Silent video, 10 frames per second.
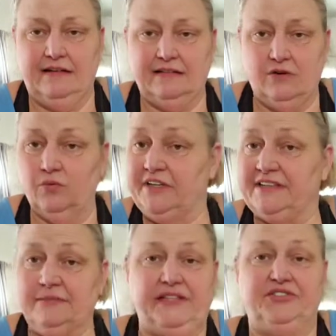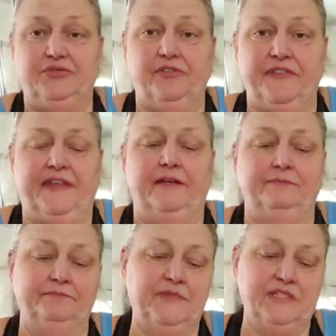I don't want it to be too thin.
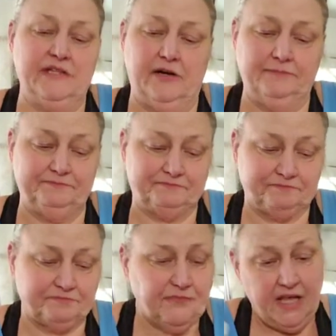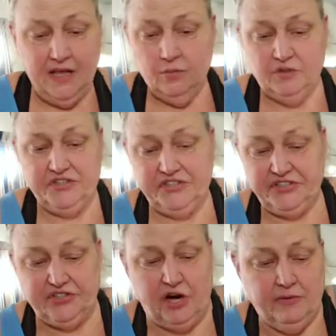So we'll just
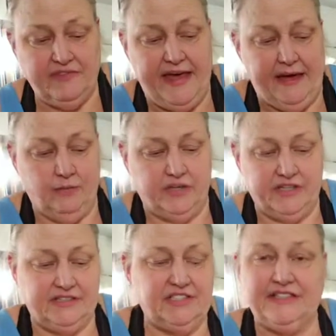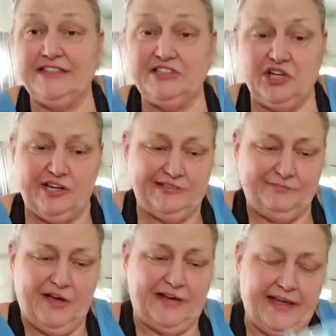start with that. We're going to just get started.
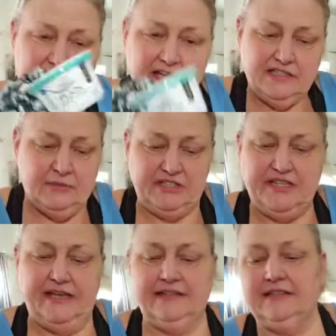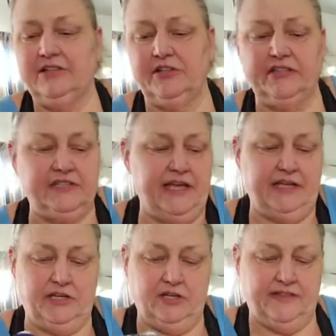Okay, so I'm going to take this little
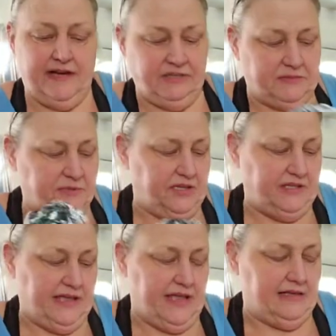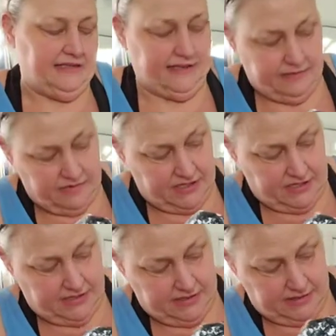container that I'm just putting the calcium
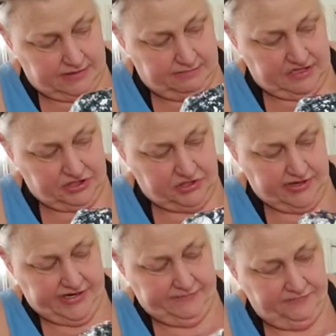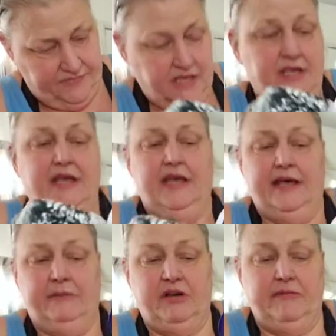mixture in,
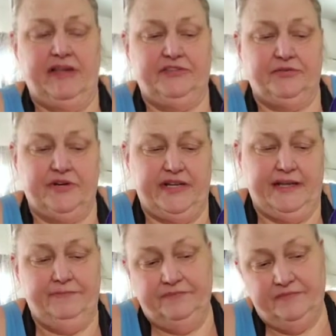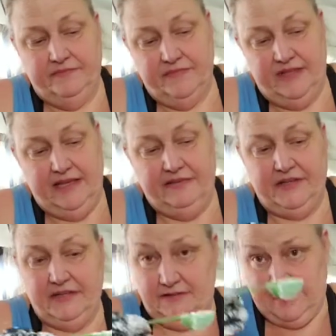and I'm going to make 3
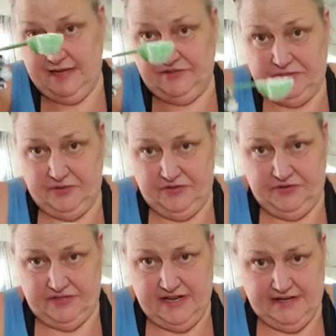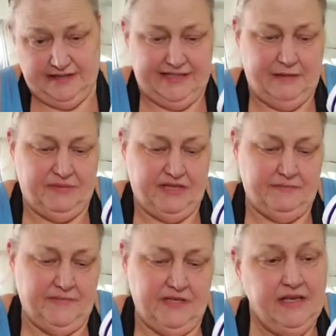even tablespoons, not
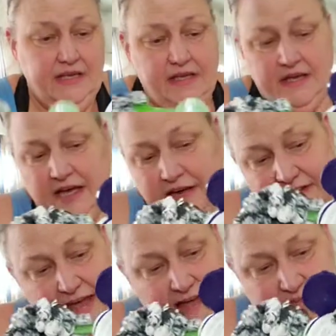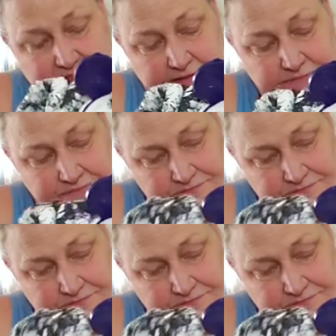heaping, of calcium.